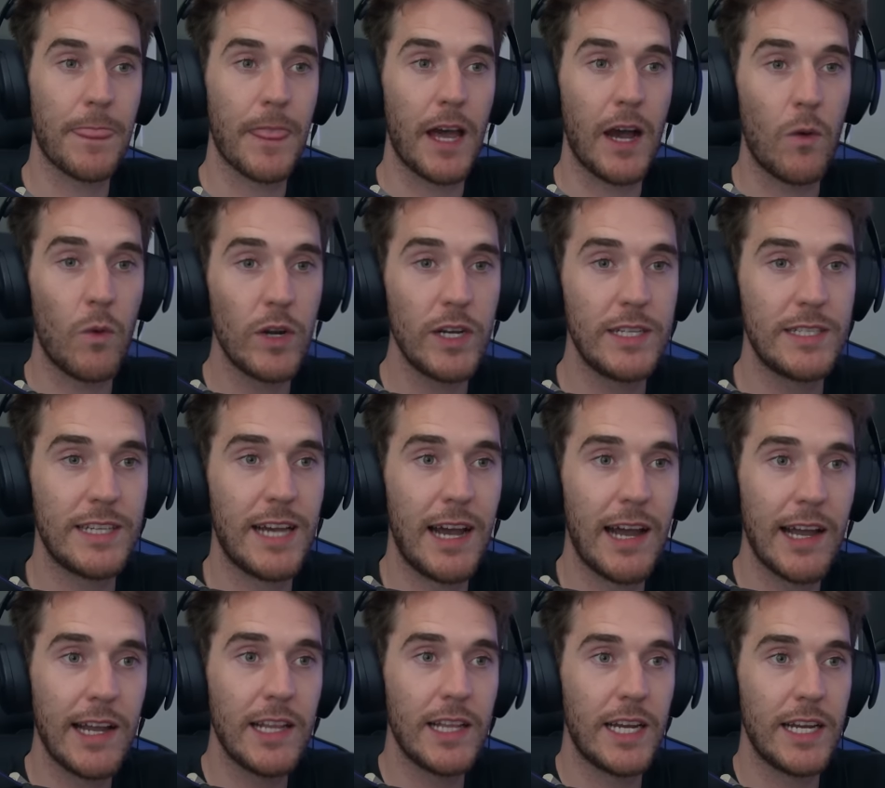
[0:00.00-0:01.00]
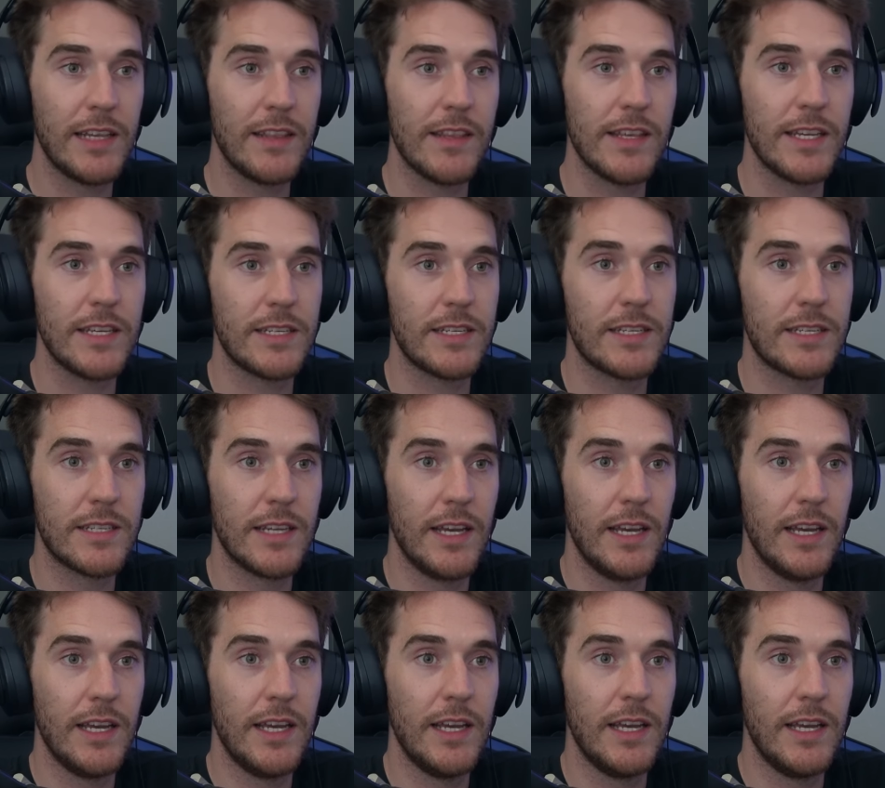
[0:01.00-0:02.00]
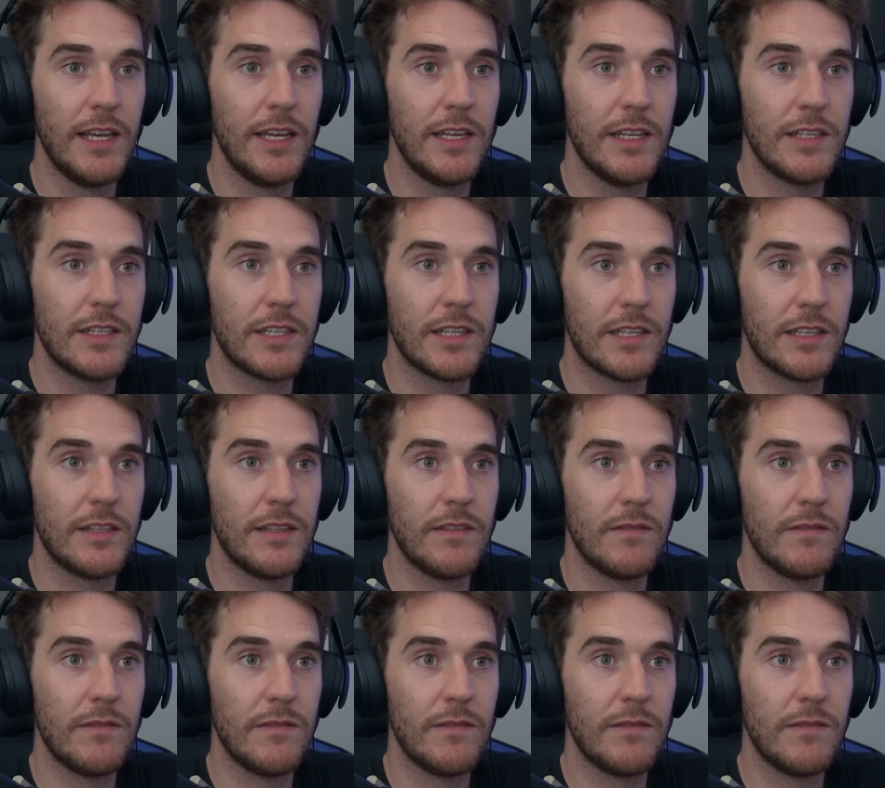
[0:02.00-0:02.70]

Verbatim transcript: I wanted to highlight this to